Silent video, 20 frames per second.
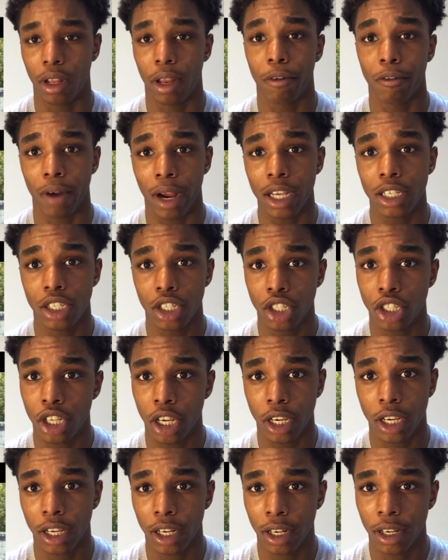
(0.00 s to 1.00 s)
rice and
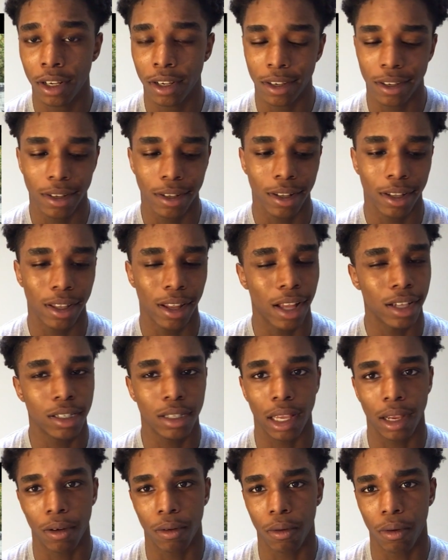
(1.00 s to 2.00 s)
chicken. That's
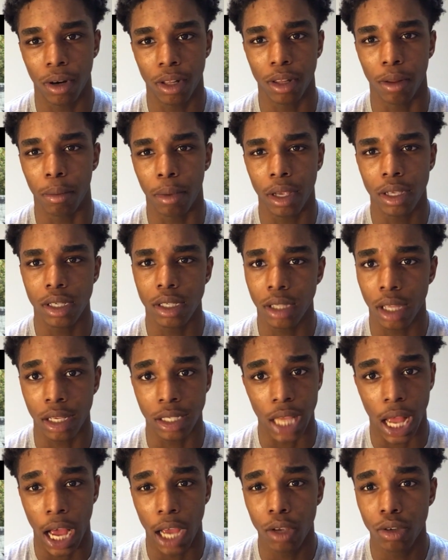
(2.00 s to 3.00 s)
like one of the basic things
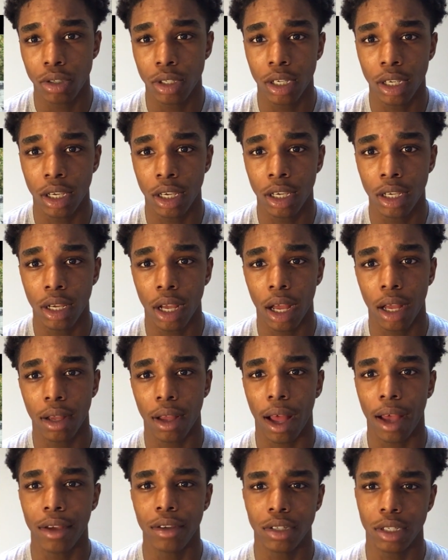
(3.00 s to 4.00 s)
I used to eat.
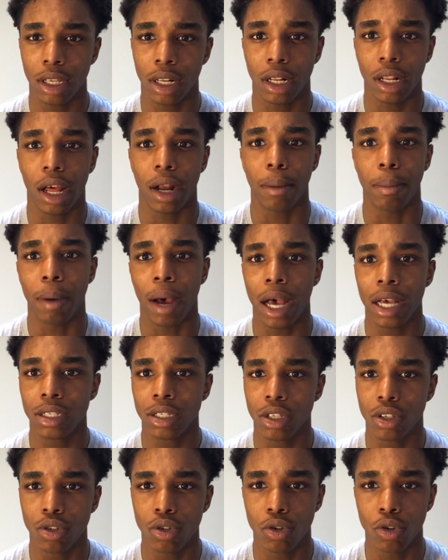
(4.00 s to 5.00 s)
I used to eat a lot of
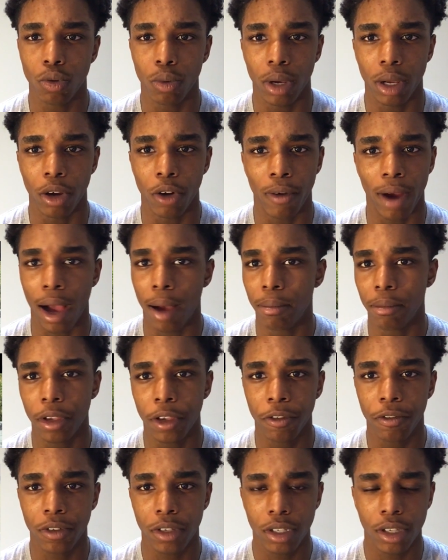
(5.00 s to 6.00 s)
pasta too, with ground
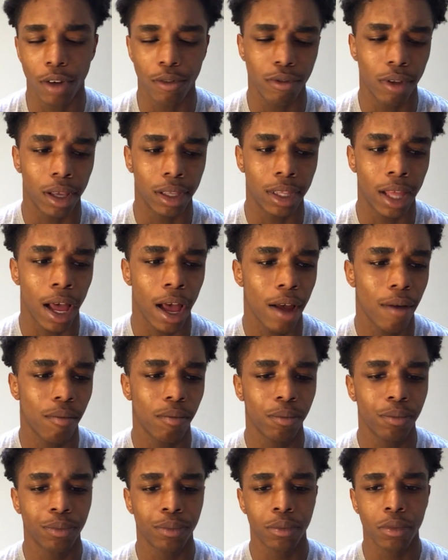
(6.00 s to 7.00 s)
beef, stuff like that.
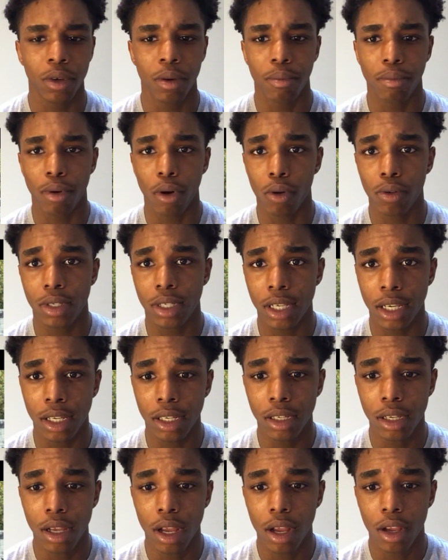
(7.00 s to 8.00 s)

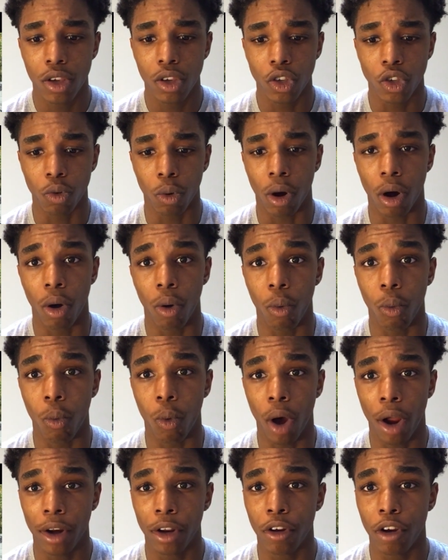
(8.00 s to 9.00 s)
Protein, you want
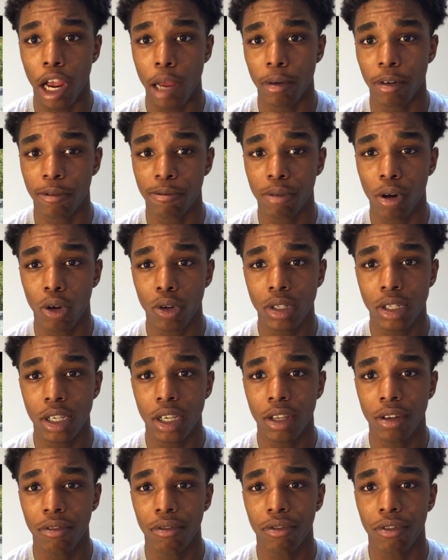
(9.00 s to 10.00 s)
1 gram of
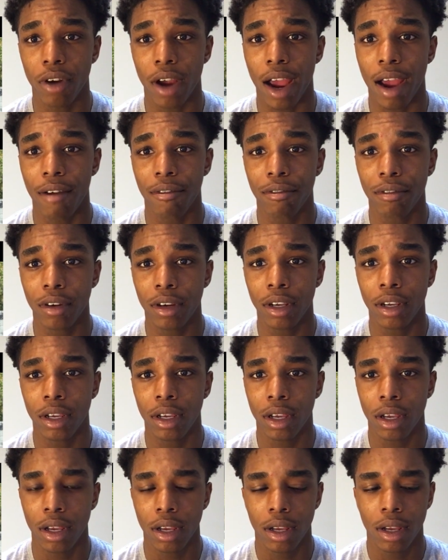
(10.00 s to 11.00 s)
protein for every
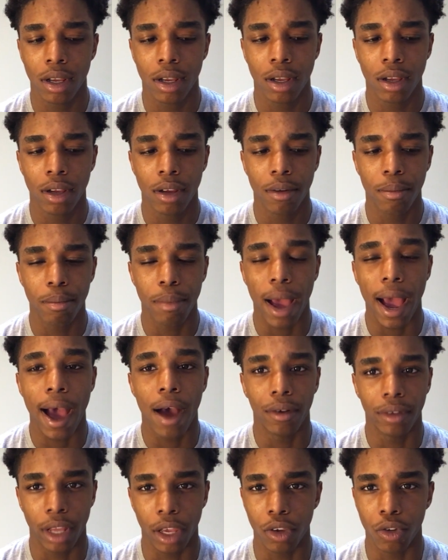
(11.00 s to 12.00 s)

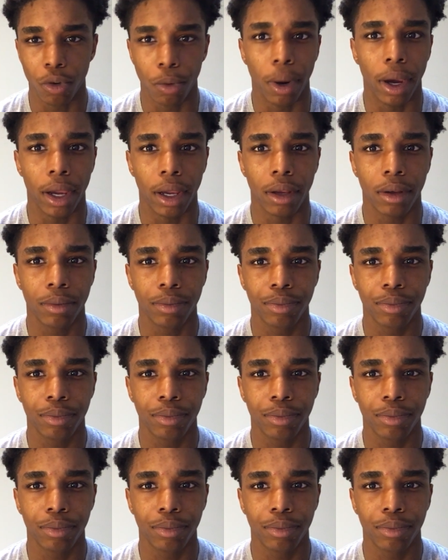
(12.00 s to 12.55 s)
pound that you weigh.